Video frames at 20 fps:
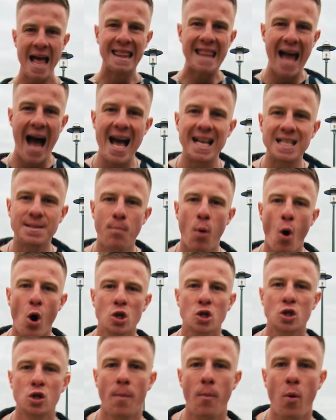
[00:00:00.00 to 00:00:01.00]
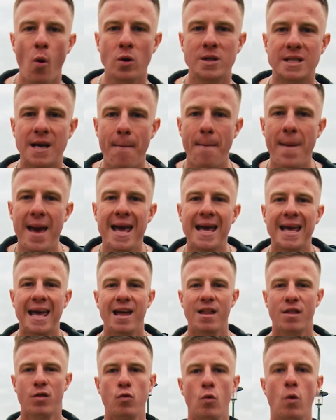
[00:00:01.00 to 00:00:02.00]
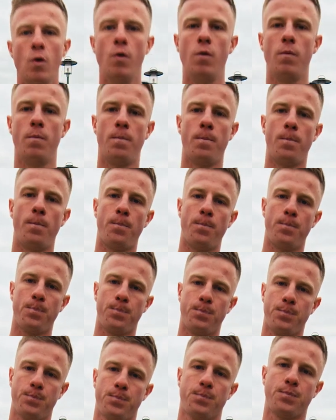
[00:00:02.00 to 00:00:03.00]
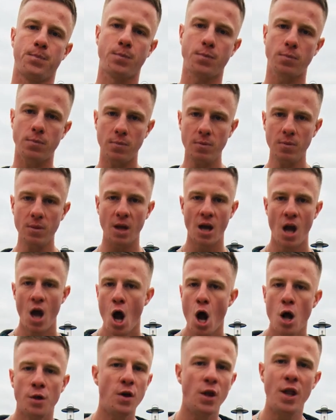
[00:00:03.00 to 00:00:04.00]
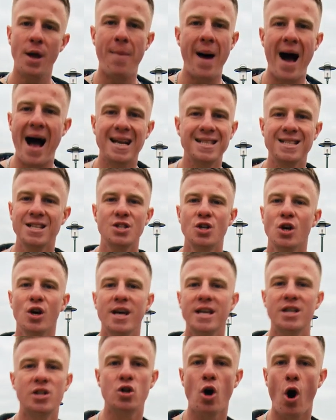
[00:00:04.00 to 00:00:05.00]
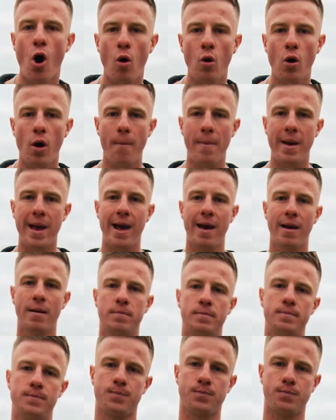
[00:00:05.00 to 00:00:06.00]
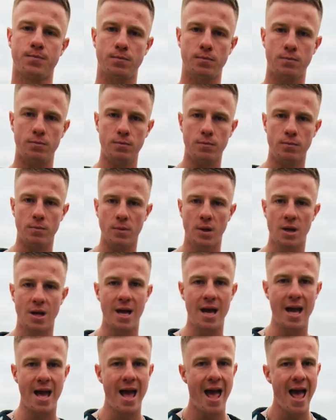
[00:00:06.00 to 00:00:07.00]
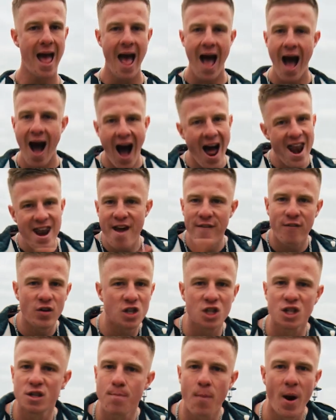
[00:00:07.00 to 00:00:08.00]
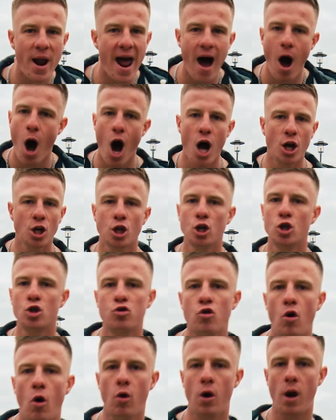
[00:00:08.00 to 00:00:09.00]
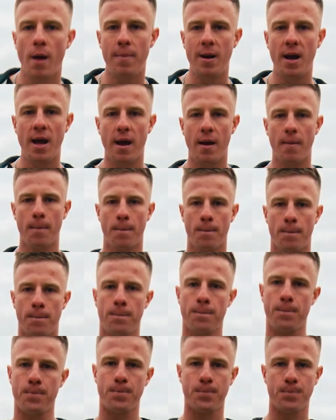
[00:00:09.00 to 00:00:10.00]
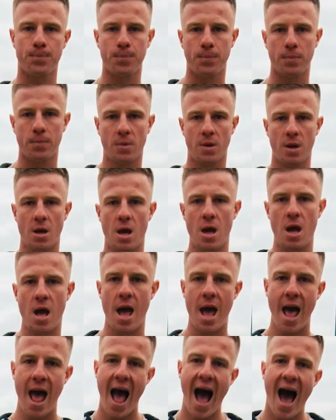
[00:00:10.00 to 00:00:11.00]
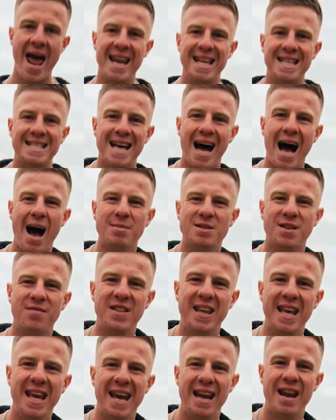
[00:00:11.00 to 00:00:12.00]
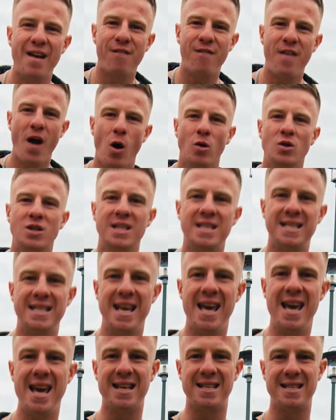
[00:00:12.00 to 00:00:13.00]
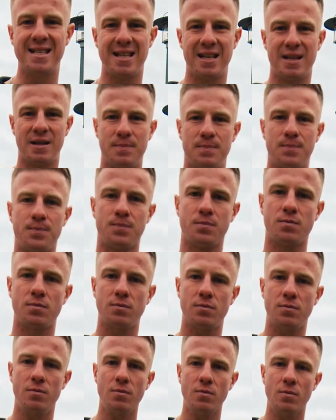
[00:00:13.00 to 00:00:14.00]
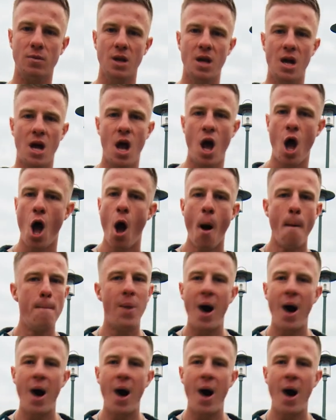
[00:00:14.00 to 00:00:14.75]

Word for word: that it's possible to make it through the past, has took its toll on me. It's toll. I never spun out uncontrollably. Oh no. And oh in times no. of need, I felt deceased. Oh no.